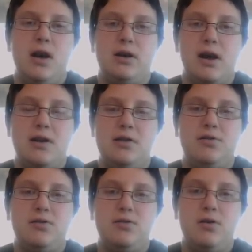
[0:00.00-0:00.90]
and I
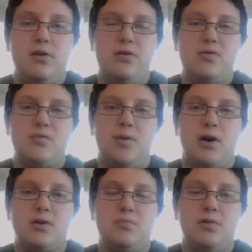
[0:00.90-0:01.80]
didn't know it was
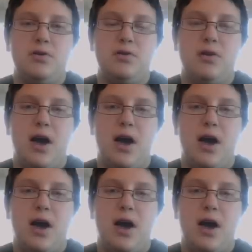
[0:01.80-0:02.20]
possible.